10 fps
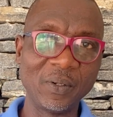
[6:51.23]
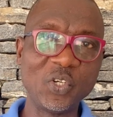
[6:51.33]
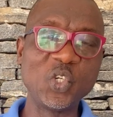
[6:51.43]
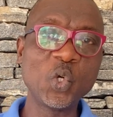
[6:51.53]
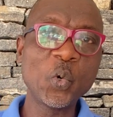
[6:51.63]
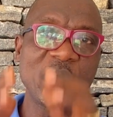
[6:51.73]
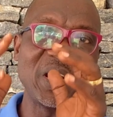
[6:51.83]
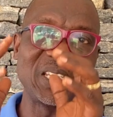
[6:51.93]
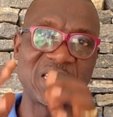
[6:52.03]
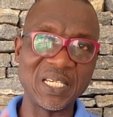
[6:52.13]

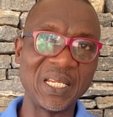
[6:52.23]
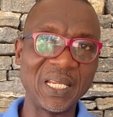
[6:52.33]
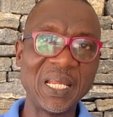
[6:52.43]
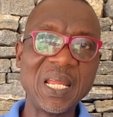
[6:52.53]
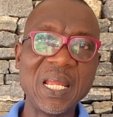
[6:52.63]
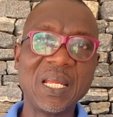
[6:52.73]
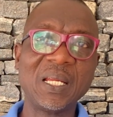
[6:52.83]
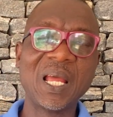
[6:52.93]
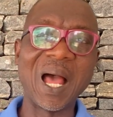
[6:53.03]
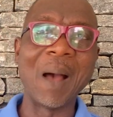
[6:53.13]
unity
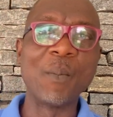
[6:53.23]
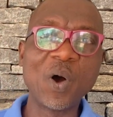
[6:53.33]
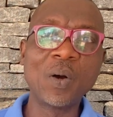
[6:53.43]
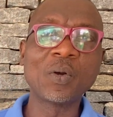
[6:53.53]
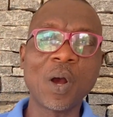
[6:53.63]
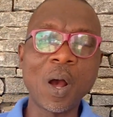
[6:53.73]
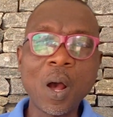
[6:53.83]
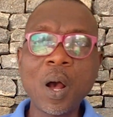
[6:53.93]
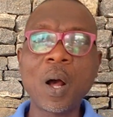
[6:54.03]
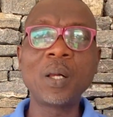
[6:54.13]
among
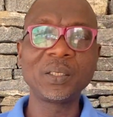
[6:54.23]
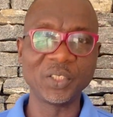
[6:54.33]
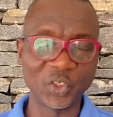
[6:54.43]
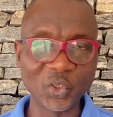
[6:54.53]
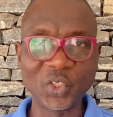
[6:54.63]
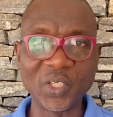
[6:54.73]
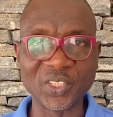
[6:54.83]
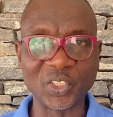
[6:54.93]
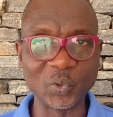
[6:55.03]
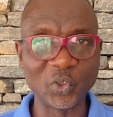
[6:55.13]
all the social
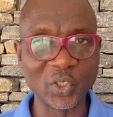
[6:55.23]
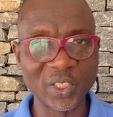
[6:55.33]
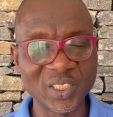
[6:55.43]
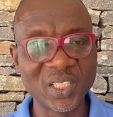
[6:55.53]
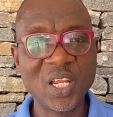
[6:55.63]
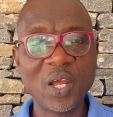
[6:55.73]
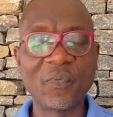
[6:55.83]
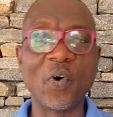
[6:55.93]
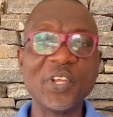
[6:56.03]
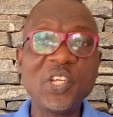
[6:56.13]
institutions
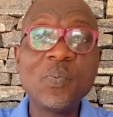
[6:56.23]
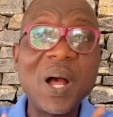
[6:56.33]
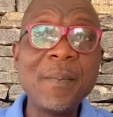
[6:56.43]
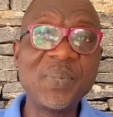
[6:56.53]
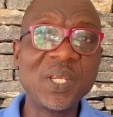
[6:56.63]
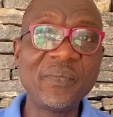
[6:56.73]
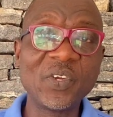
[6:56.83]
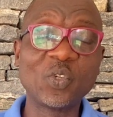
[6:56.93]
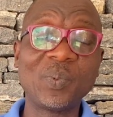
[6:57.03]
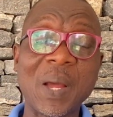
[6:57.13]
for human behavior
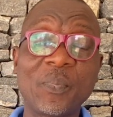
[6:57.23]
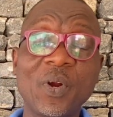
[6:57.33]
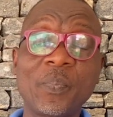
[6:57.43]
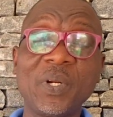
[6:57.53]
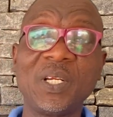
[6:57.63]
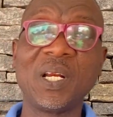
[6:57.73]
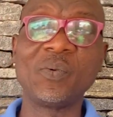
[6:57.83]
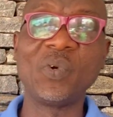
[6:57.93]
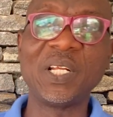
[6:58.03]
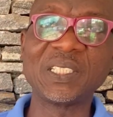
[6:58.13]
to be appropriately
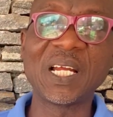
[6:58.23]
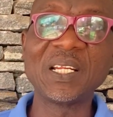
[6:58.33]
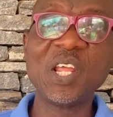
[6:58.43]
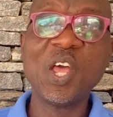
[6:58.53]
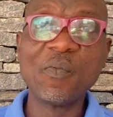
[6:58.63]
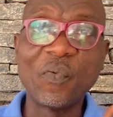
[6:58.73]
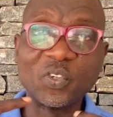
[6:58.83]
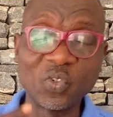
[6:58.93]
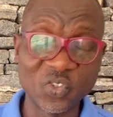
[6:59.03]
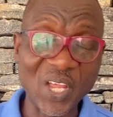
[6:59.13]
regulated, for
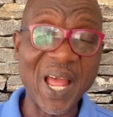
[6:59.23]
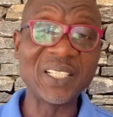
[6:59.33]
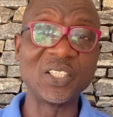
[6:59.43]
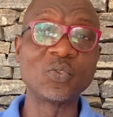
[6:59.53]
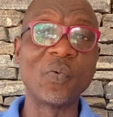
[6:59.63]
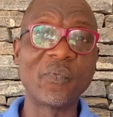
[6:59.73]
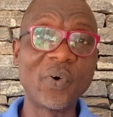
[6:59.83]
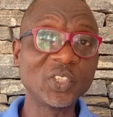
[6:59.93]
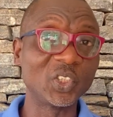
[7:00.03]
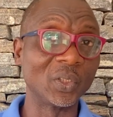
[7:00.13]
societies to
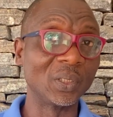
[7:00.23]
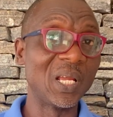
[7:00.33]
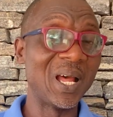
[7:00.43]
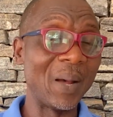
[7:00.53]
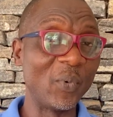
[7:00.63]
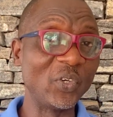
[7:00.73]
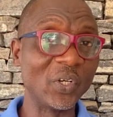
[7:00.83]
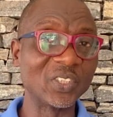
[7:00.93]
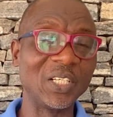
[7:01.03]
function harmoniously.